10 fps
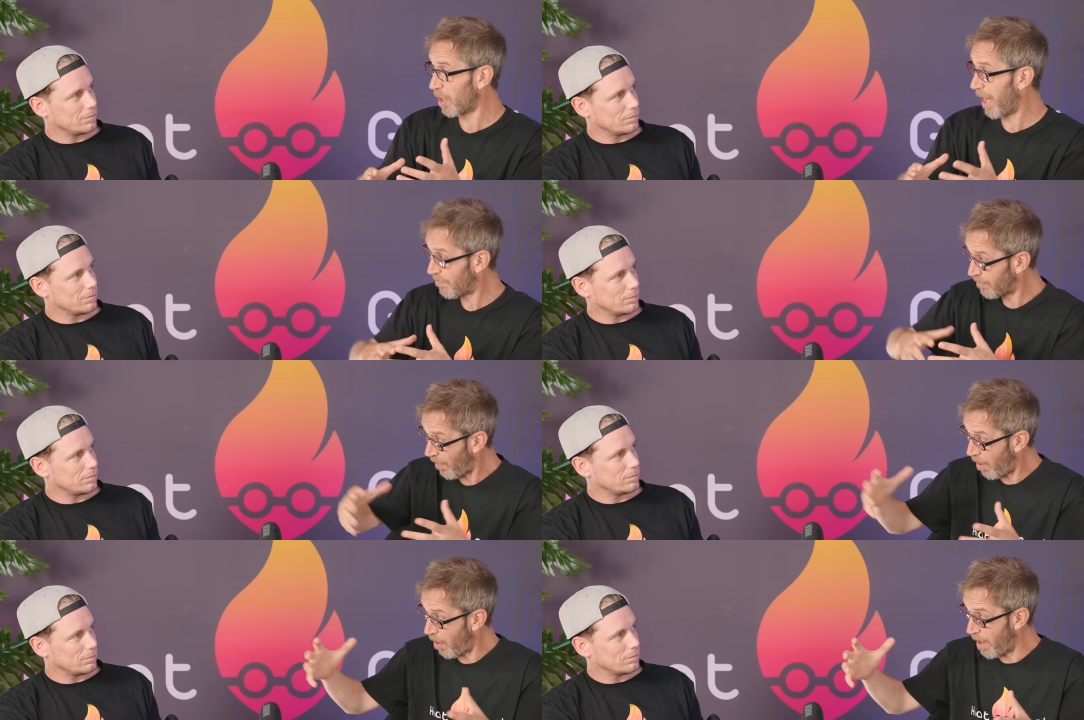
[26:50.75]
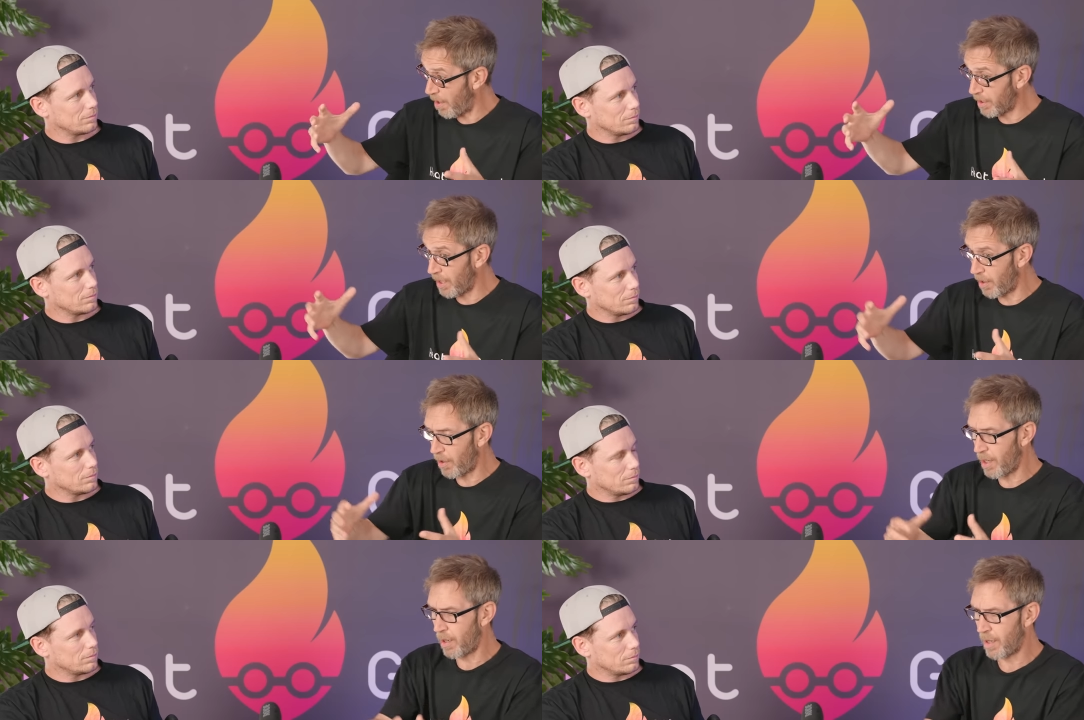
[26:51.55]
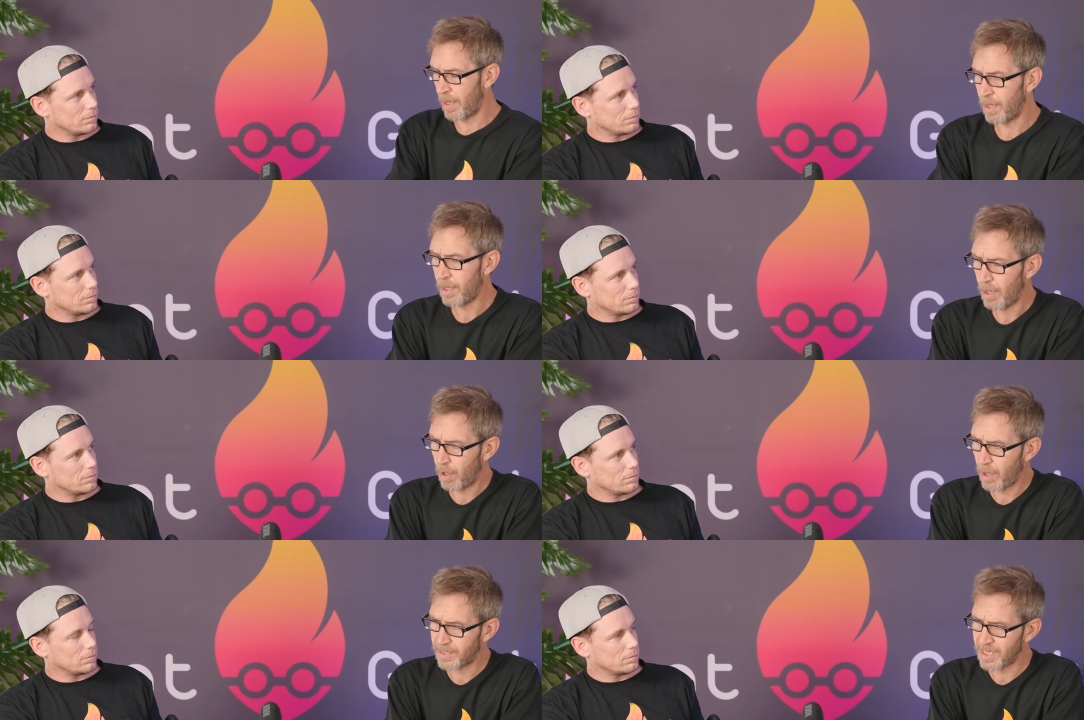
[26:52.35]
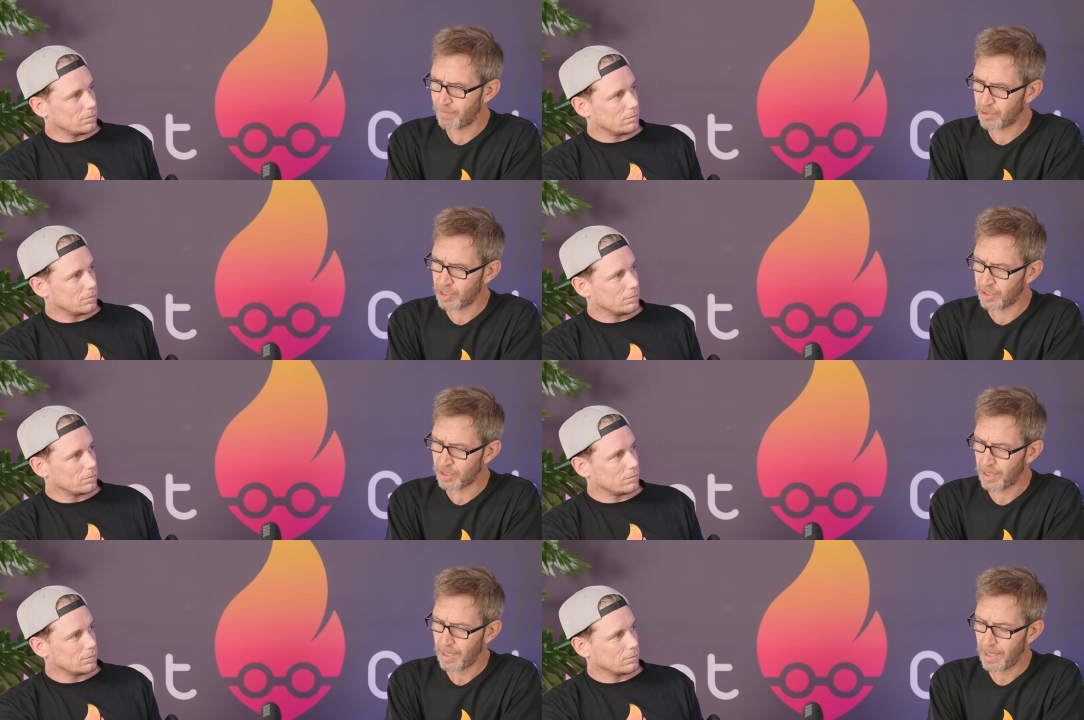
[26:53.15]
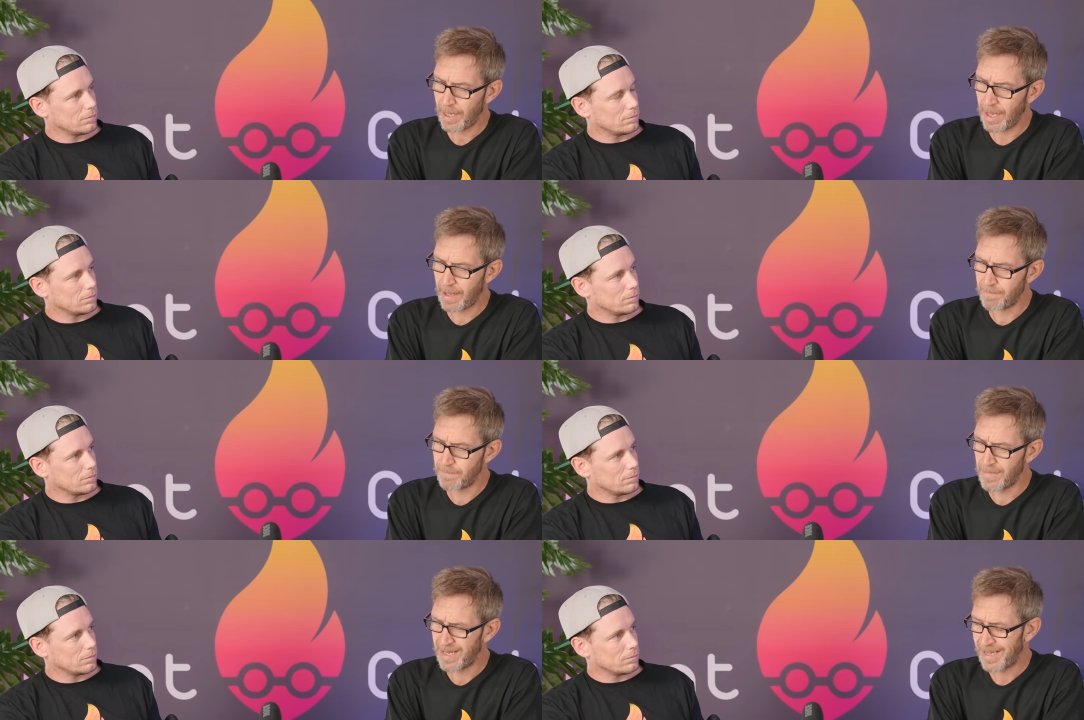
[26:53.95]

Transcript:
Speaker 1: going to have high, you know, high, higher higher temperatures. Um,